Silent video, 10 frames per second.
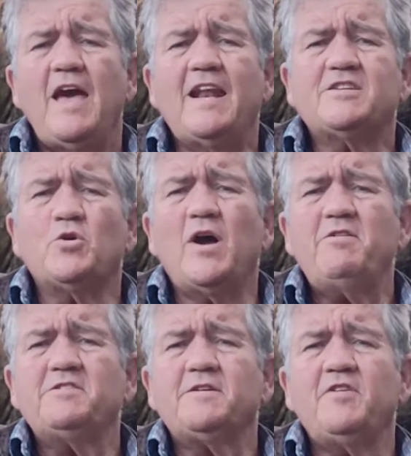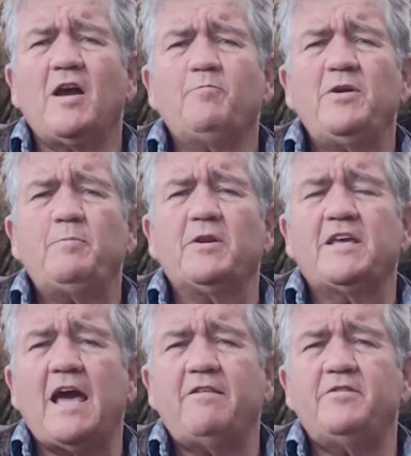And I saw hundreds of young people
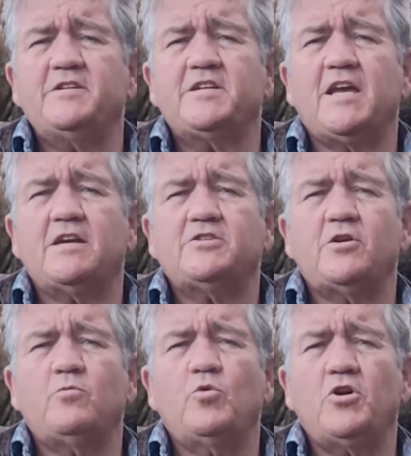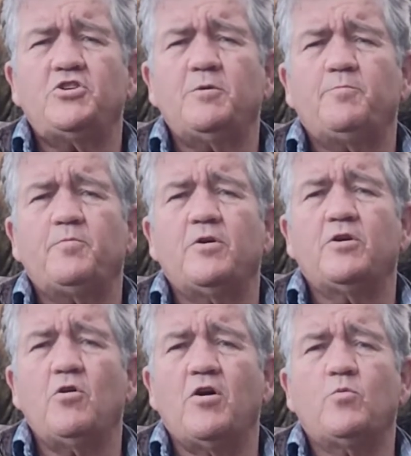gathering together to worship
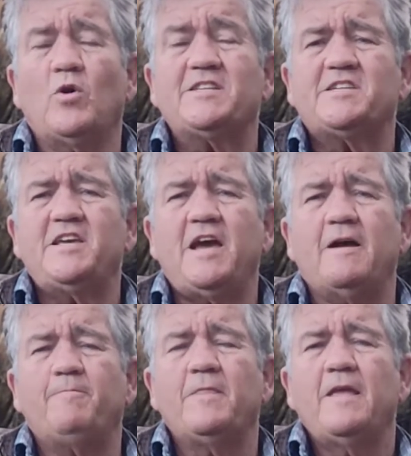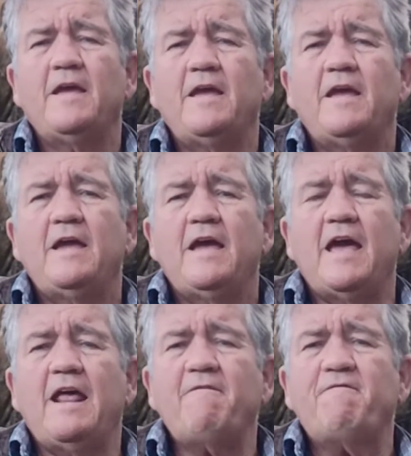God once a year
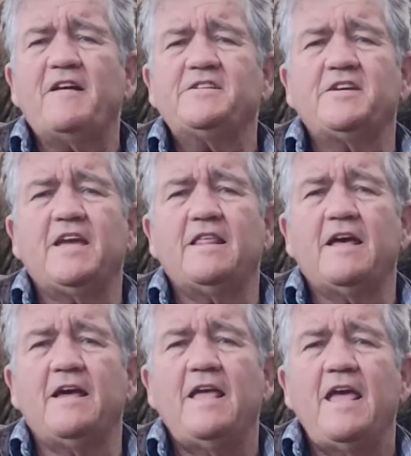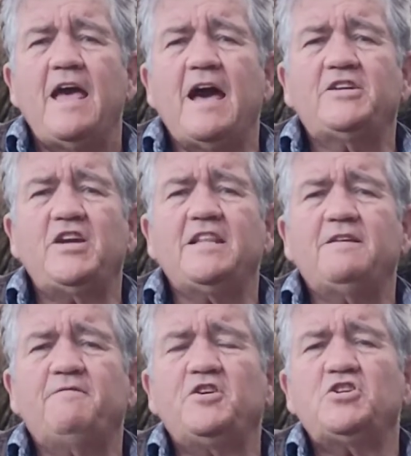and have fun together. I shared
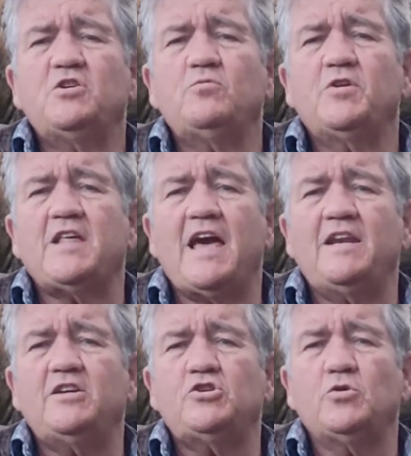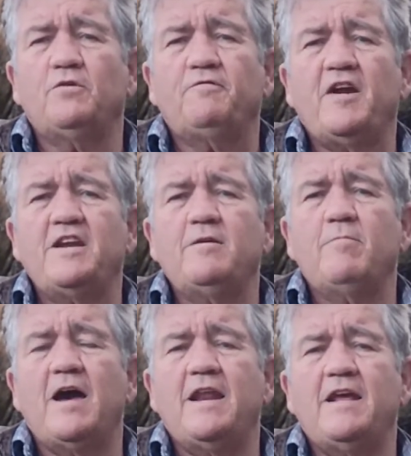the vision with Andy Shaw, a friend of
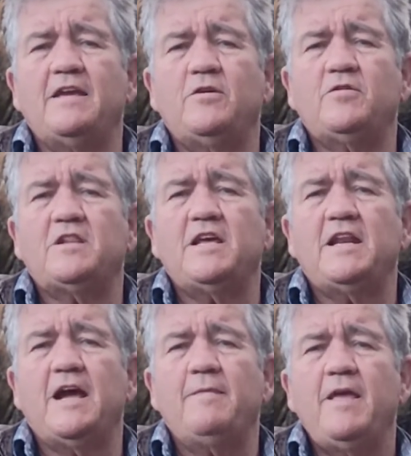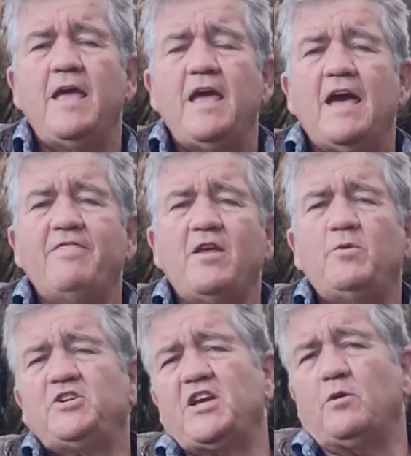mine, a youth leader. And then
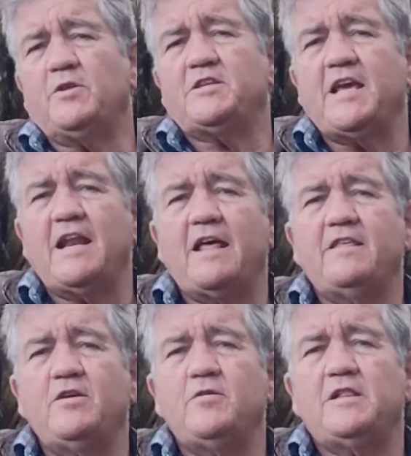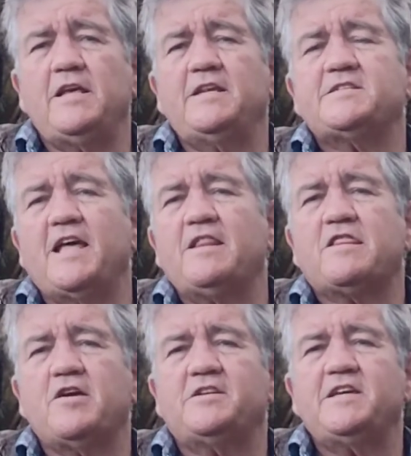we shared it with 10 other youth leaders, then
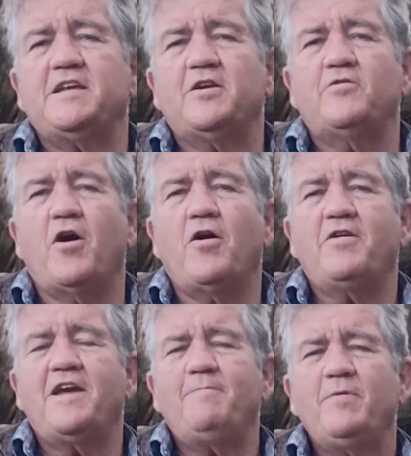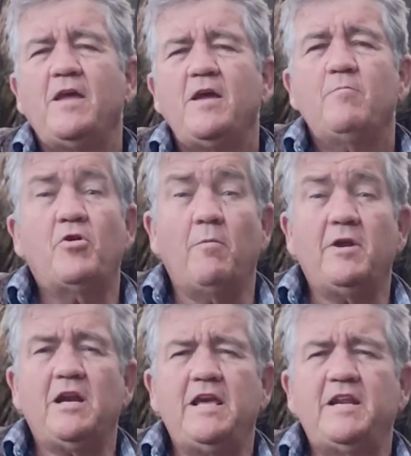30 in Harare,
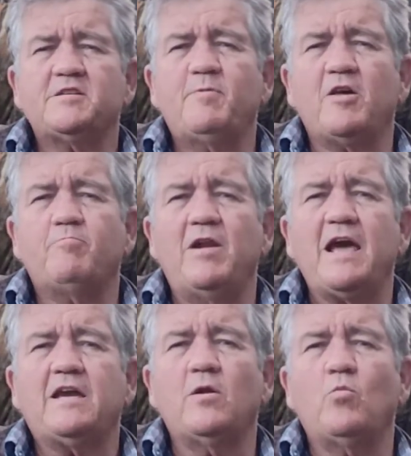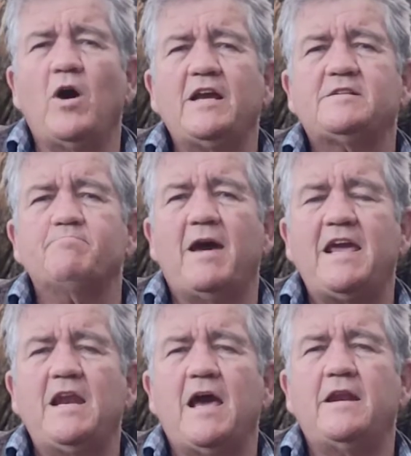prominent leaders, both black and white,
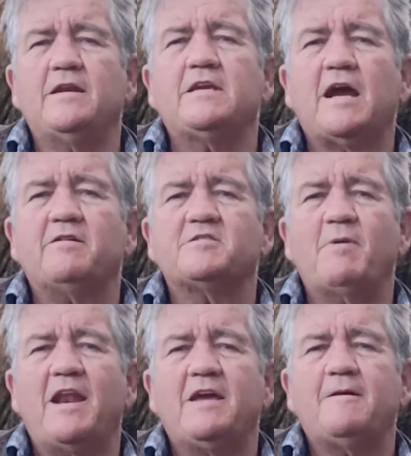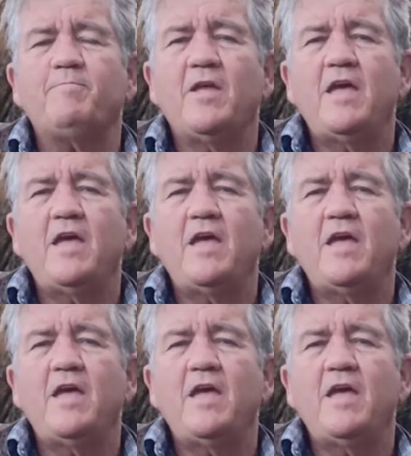mainline and charismatic.